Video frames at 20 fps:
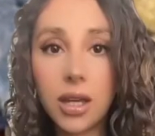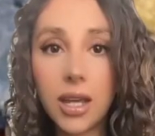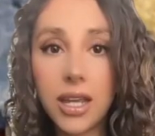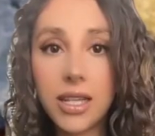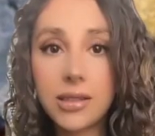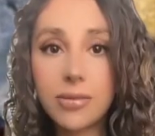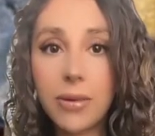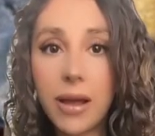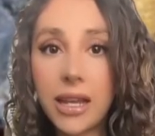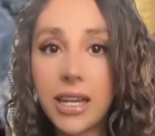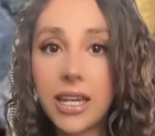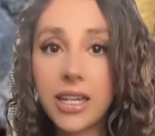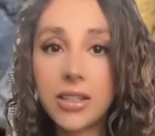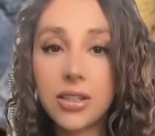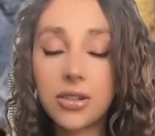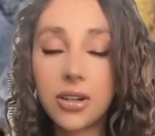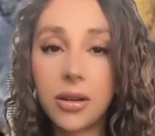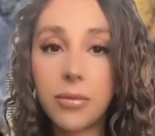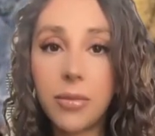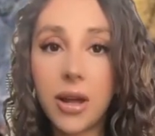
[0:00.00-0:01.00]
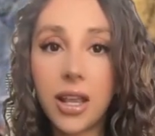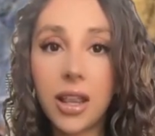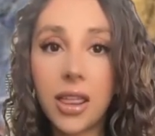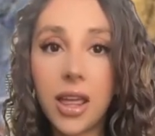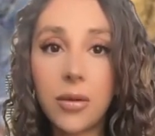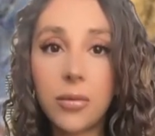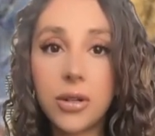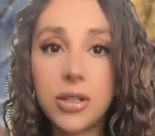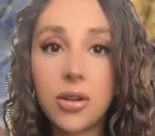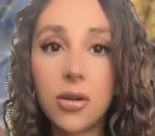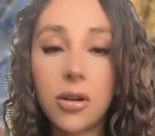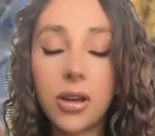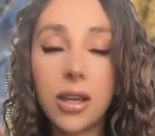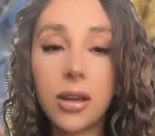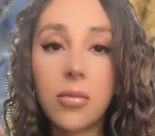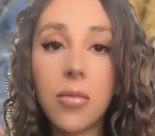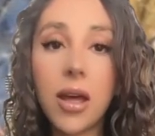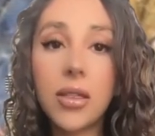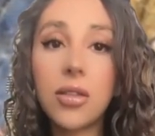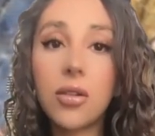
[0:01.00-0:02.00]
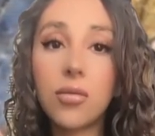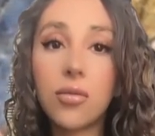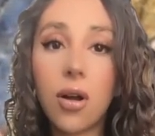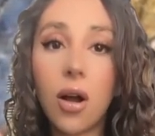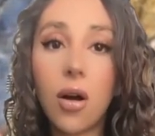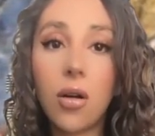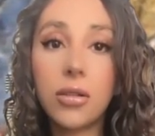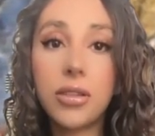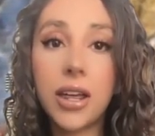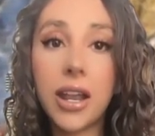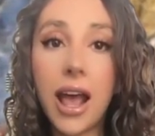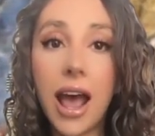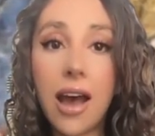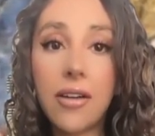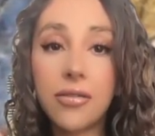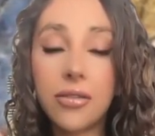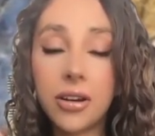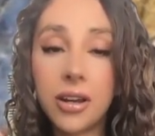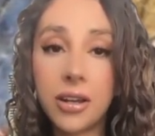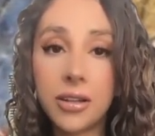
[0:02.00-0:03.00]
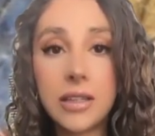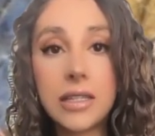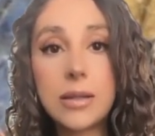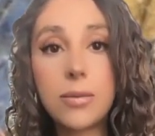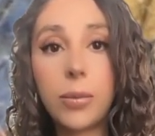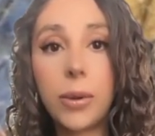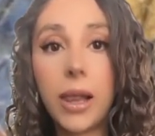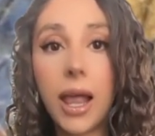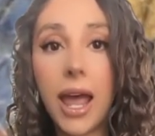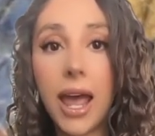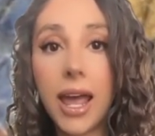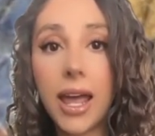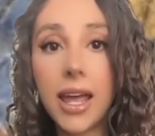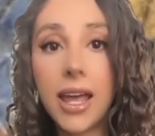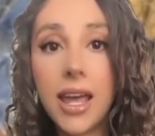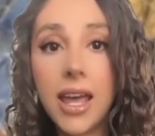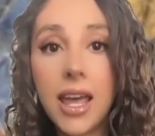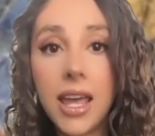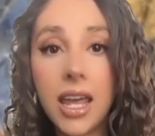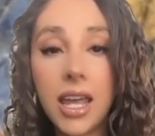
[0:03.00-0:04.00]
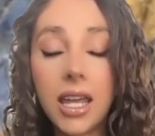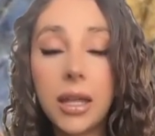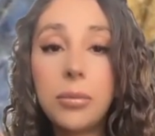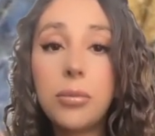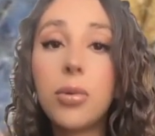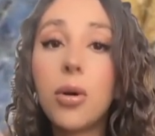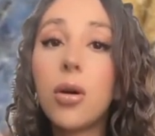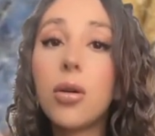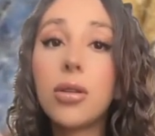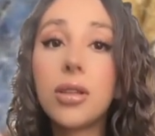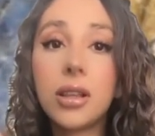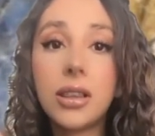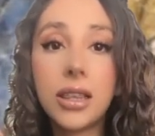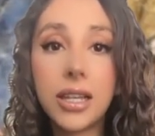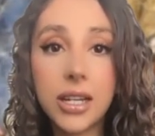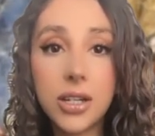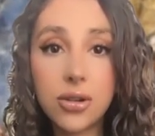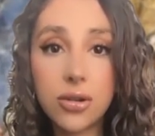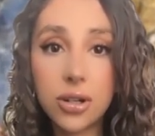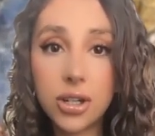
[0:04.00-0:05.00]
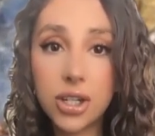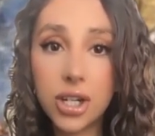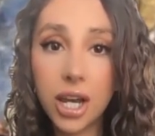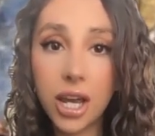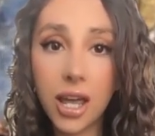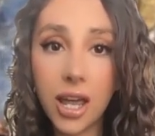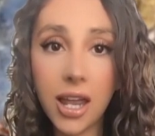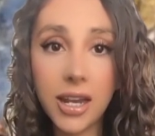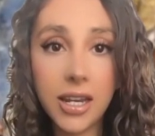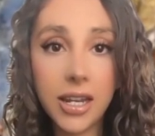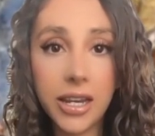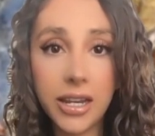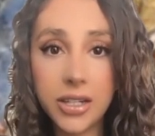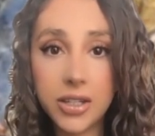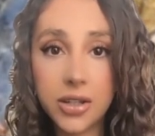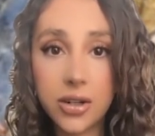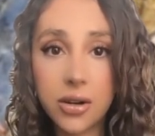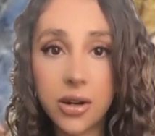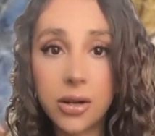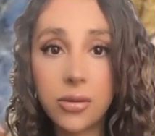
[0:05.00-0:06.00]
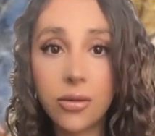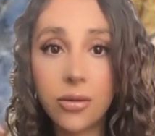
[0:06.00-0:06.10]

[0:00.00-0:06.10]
It's Black History Month, and we're talking about the role that Africans play in both literature and history